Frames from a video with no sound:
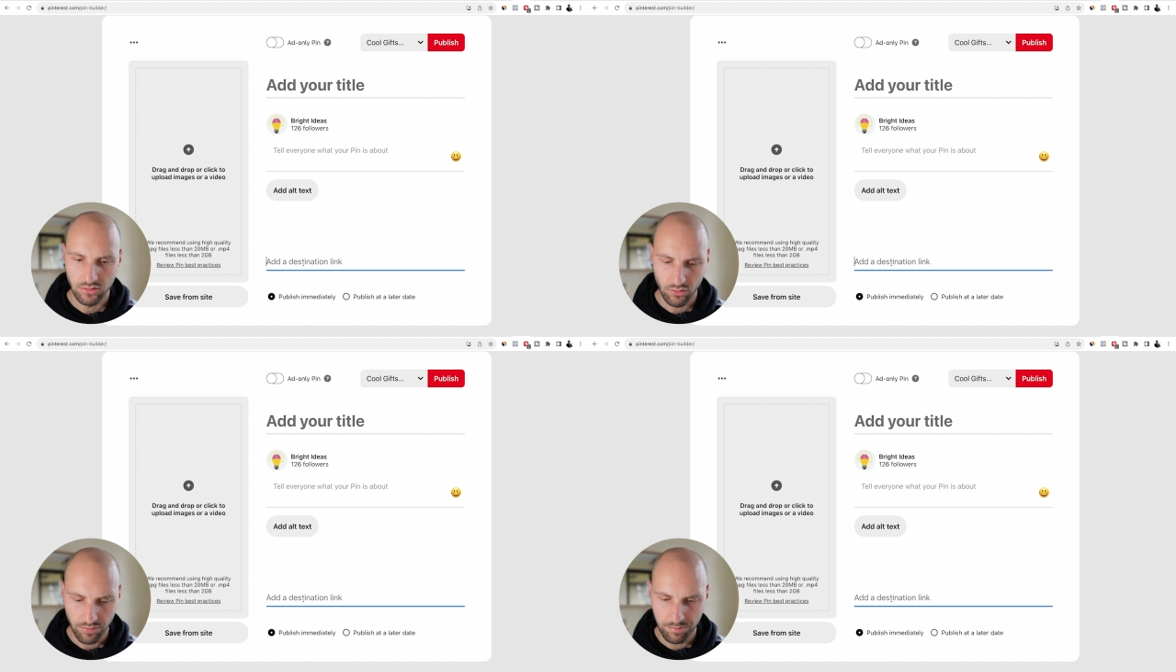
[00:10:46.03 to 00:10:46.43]

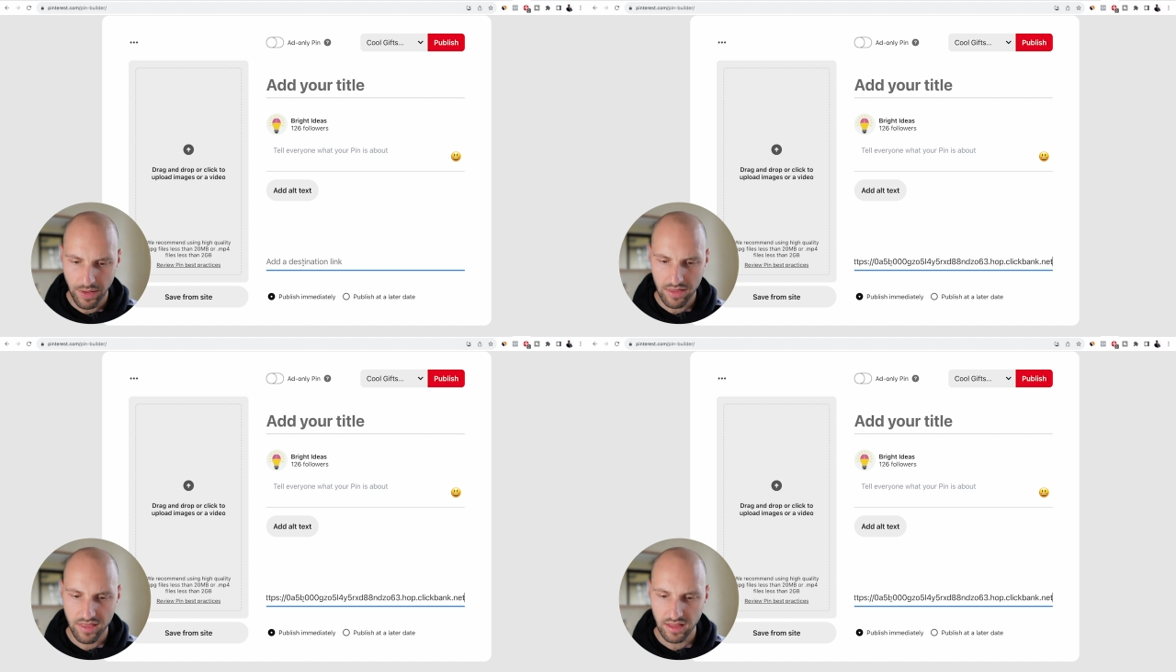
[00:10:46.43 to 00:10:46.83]
We
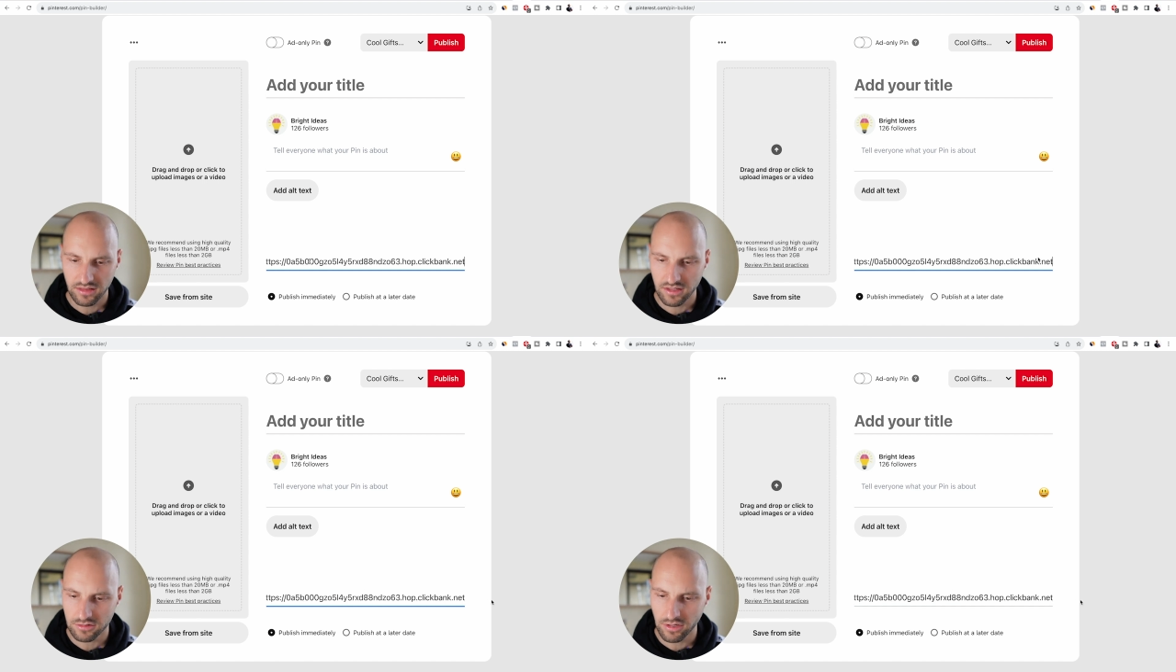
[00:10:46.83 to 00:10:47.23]
paste that
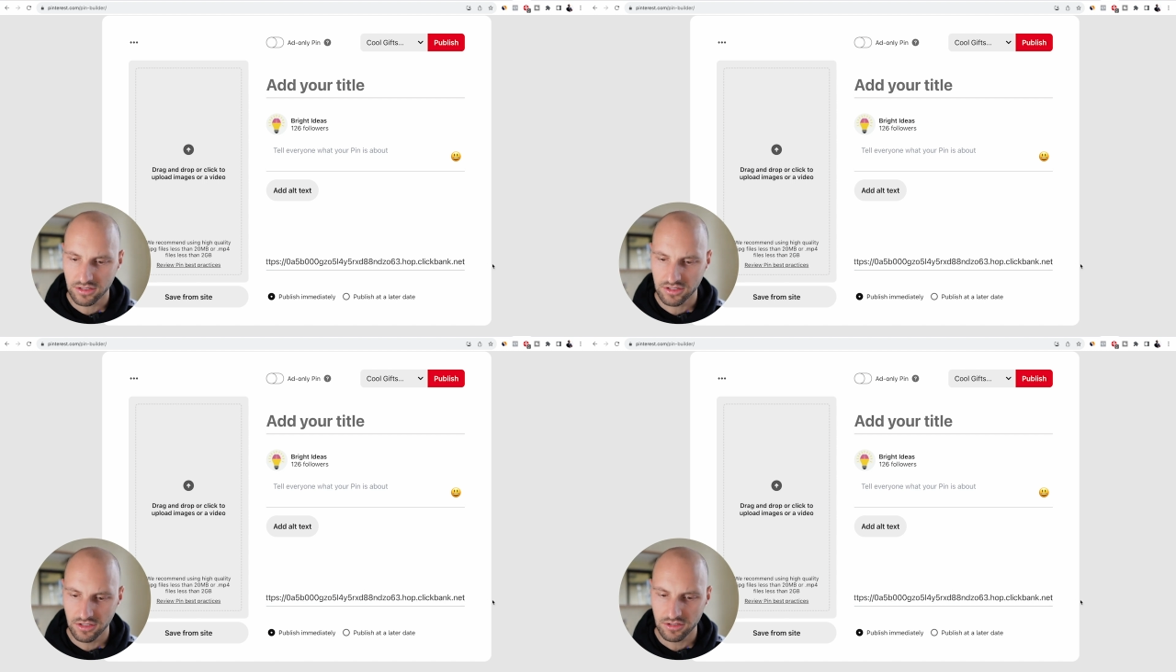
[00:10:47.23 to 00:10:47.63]
link right
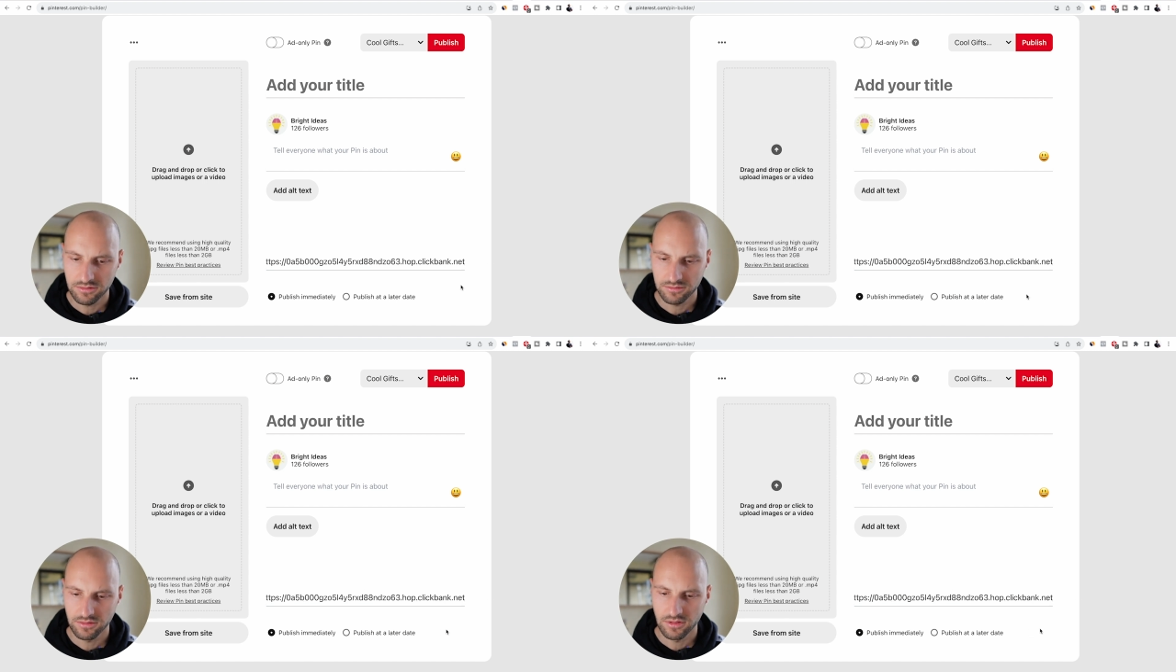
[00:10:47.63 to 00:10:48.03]
here,
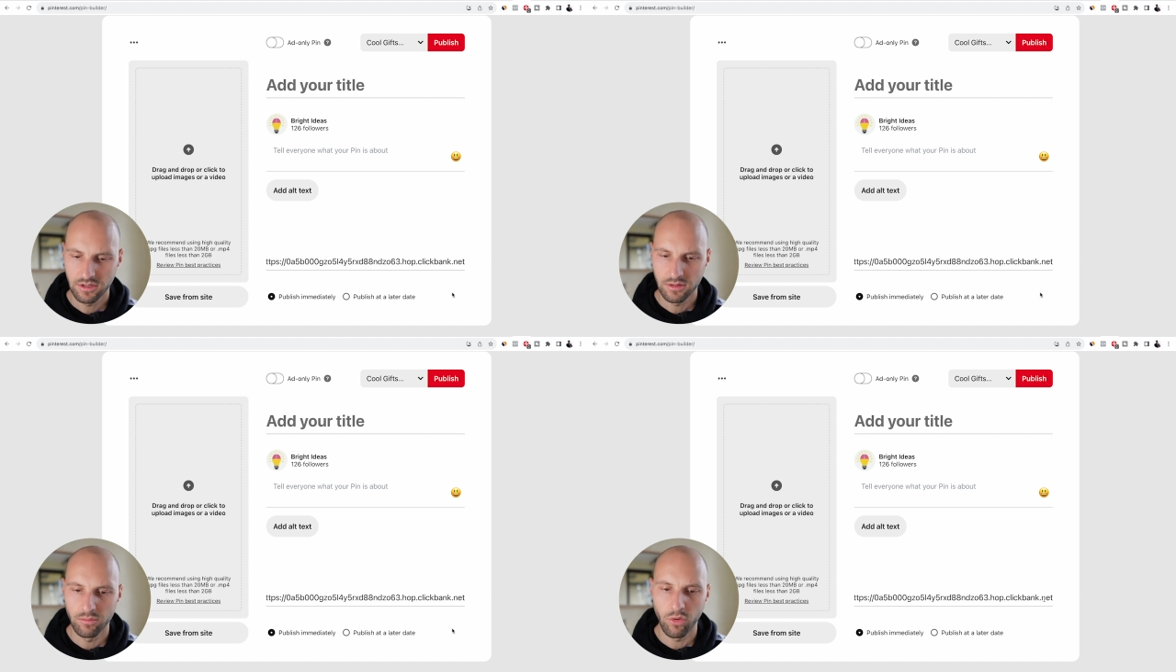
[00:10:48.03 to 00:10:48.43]

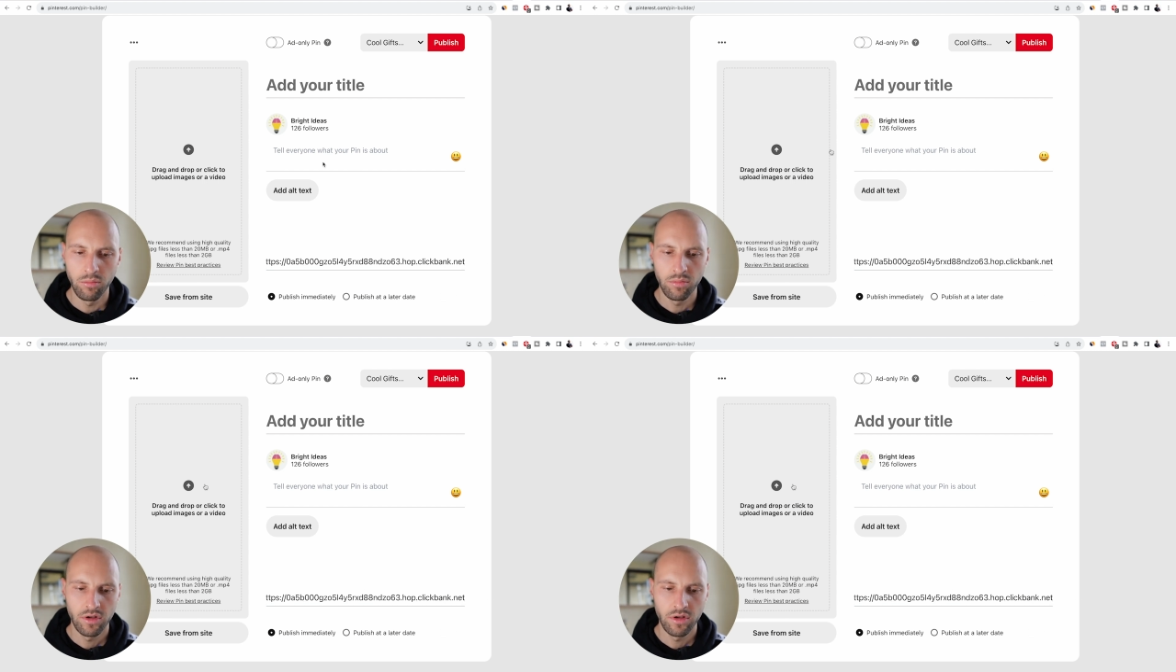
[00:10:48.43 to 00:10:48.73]
boom.